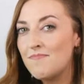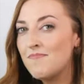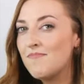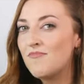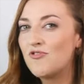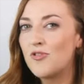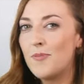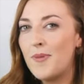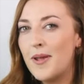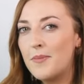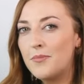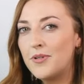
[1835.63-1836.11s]

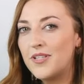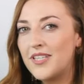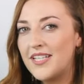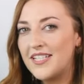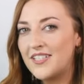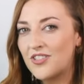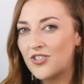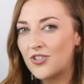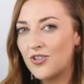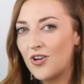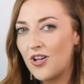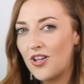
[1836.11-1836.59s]
Remember, these
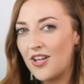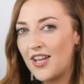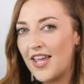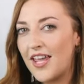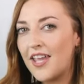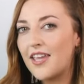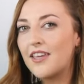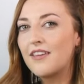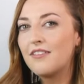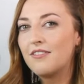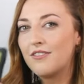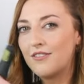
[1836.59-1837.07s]
are all like
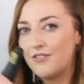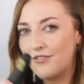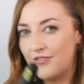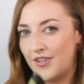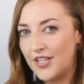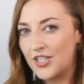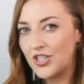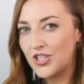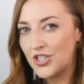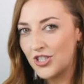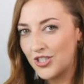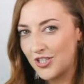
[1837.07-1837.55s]

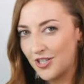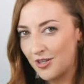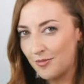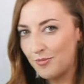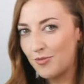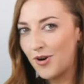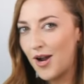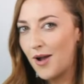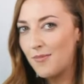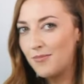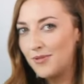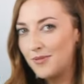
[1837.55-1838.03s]
fictional
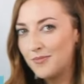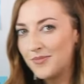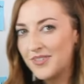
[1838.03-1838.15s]
problems.